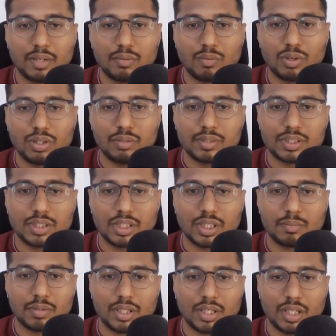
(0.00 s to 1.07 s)
volume is nothing
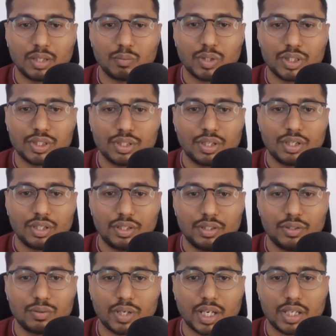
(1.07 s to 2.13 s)
but in which
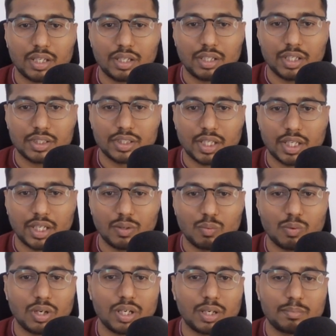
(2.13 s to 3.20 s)
you can decide
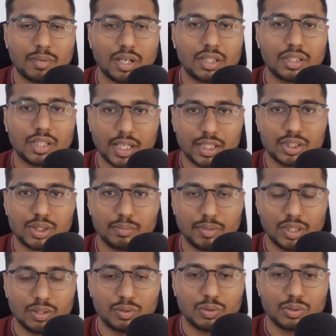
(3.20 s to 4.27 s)
what the path has to be,
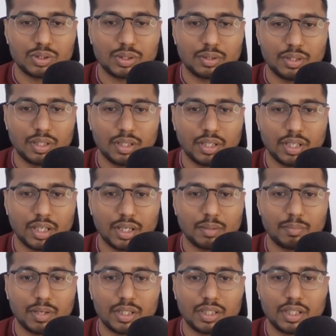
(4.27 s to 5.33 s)
the host directory
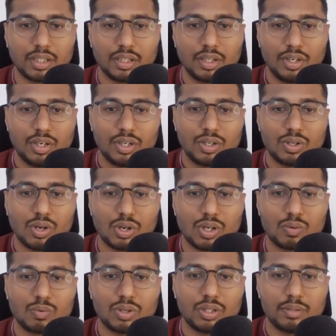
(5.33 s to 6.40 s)
path, and docker
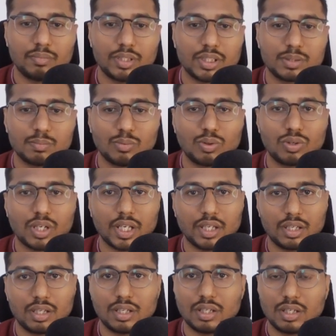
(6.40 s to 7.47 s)
volume is more like
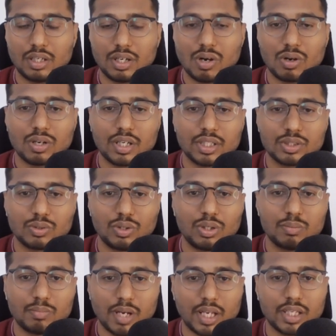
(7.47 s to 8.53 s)
a docker is going to
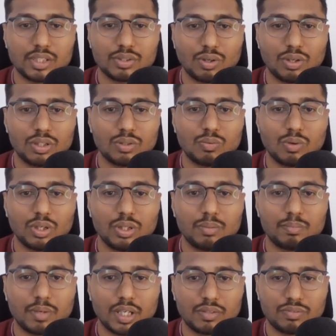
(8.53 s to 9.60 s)
manage all the volume
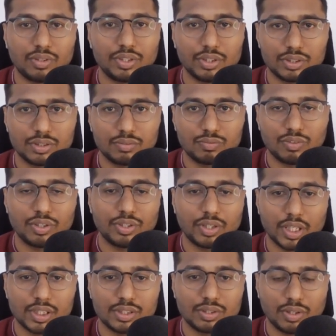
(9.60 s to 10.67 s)
part for you
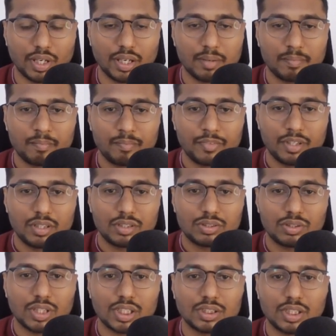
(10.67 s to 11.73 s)
guys. Okay, so
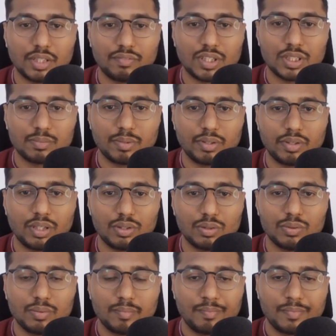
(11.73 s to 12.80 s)
that's the difference between two.